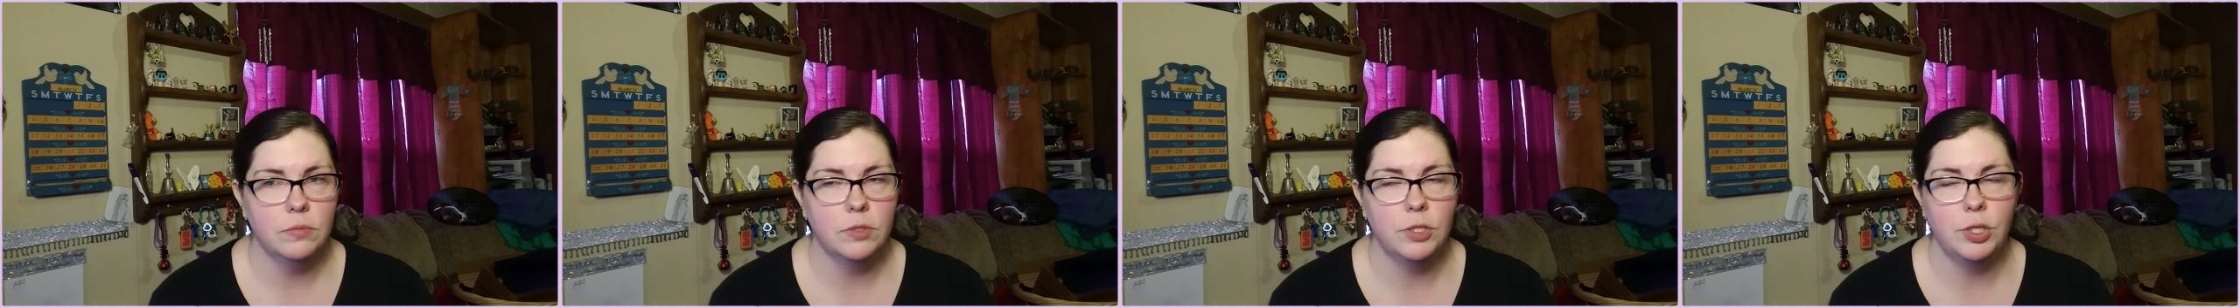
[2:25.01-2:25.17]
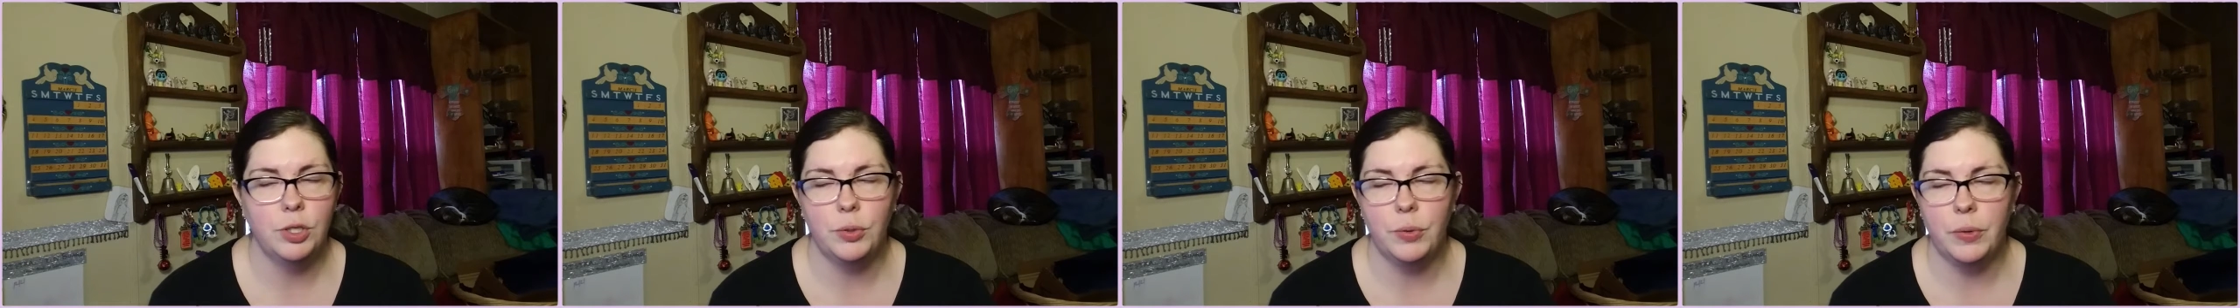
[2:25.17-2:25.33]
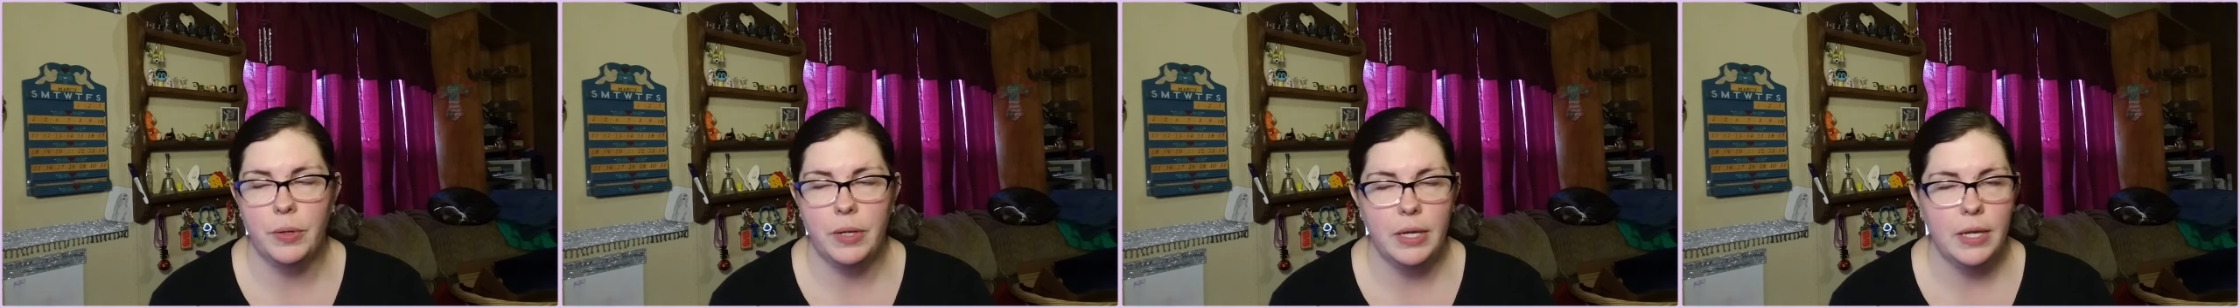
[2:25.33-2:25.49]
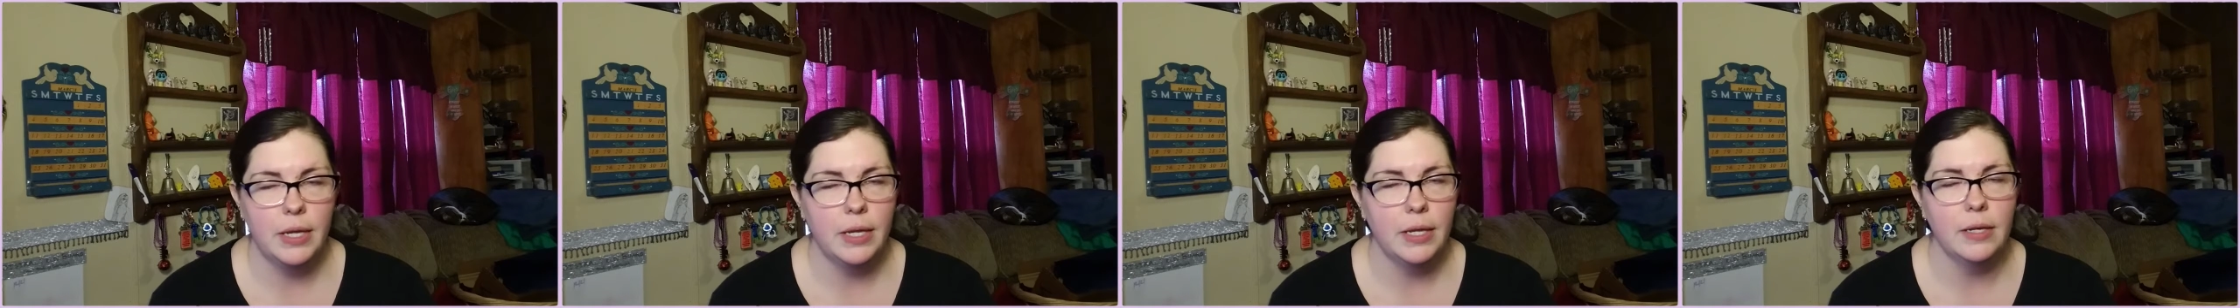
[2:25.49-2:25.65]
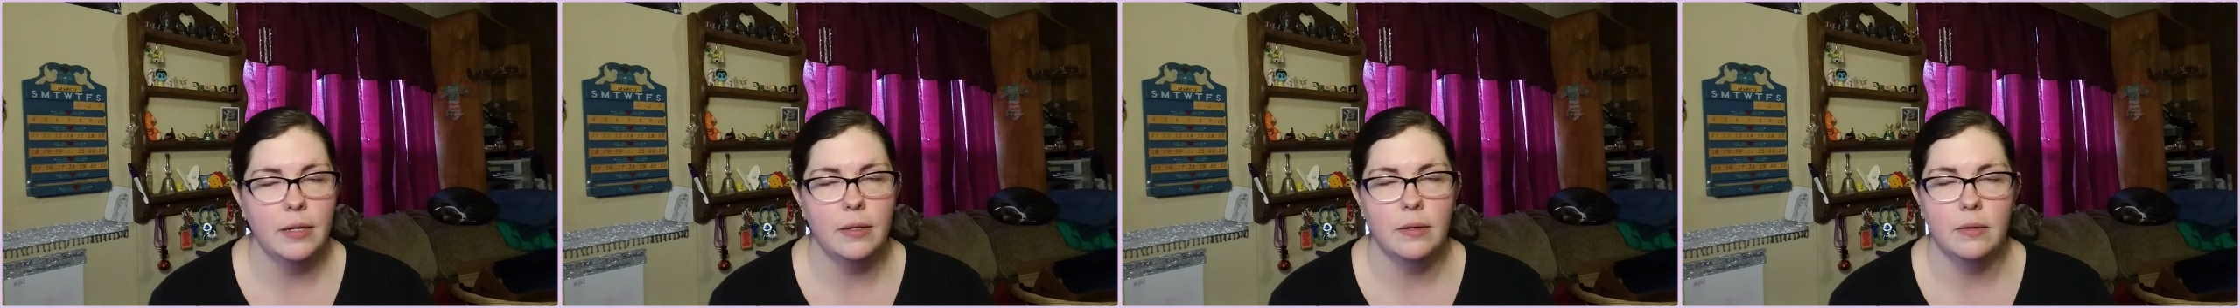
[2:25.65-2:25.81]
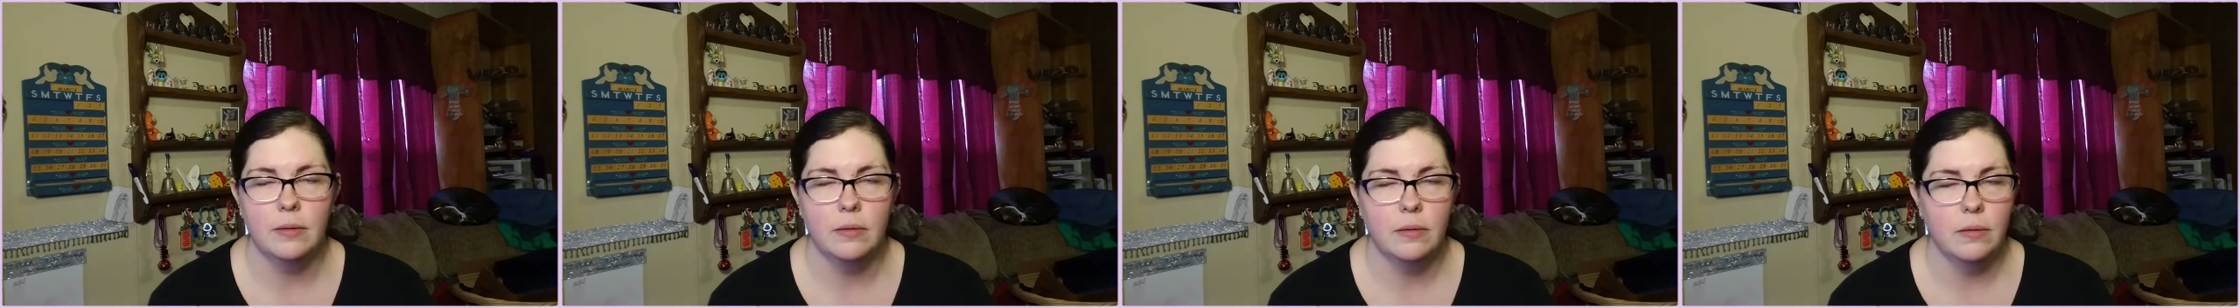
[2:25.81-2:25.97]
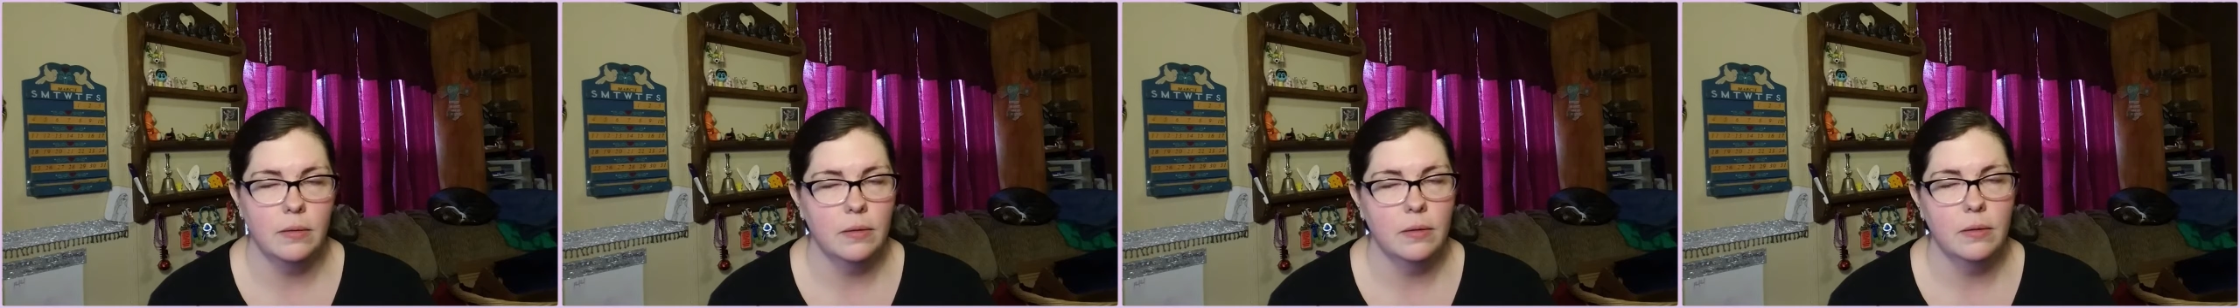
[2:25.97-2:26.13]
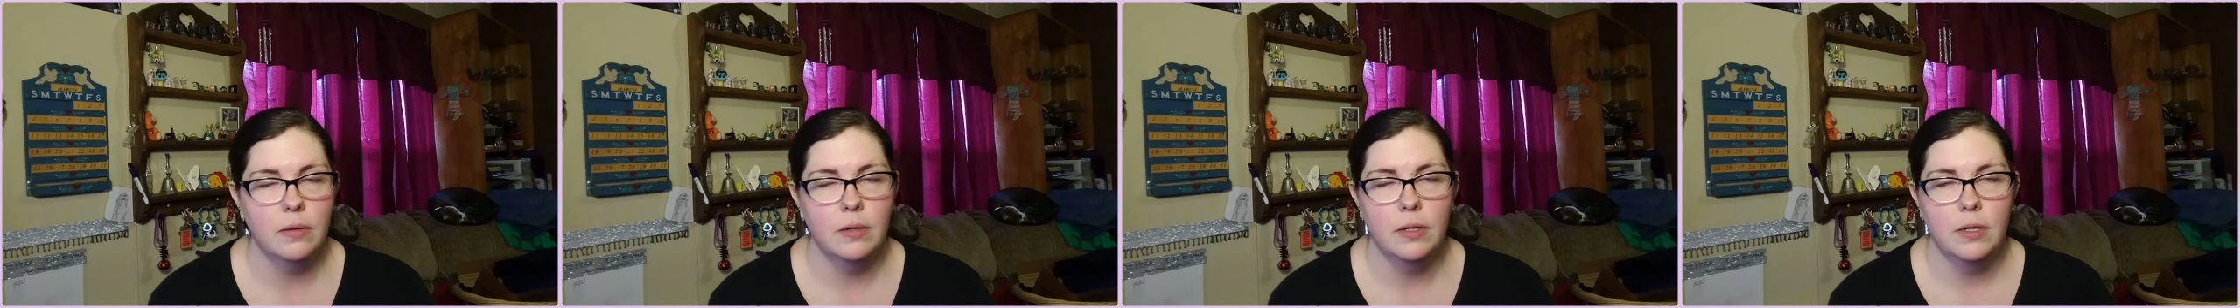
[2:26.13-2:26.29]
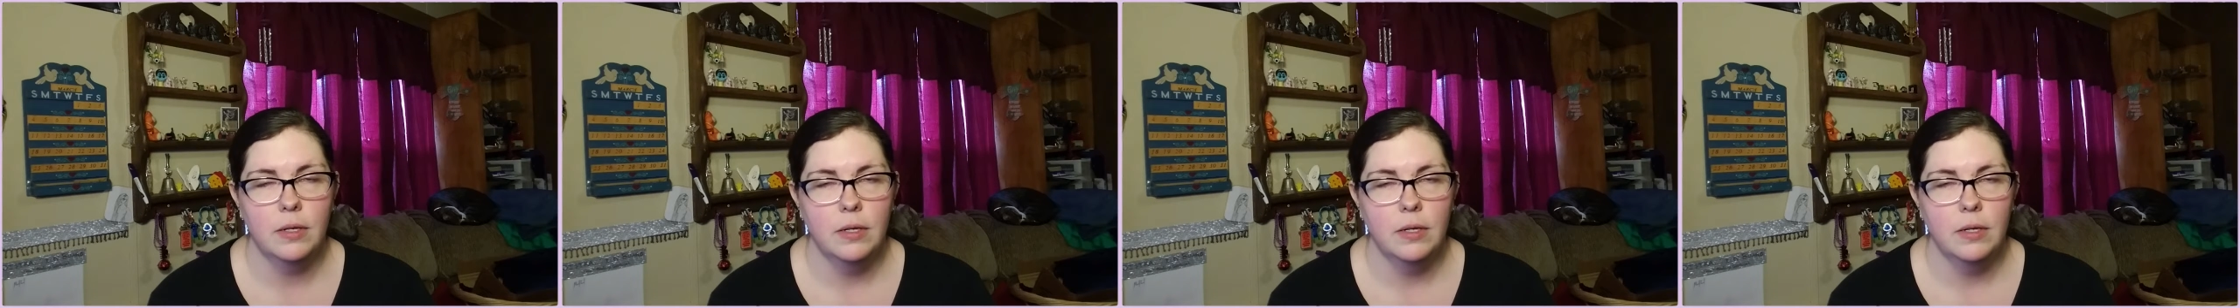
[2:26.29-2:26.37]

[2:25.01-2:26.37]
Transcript: doing and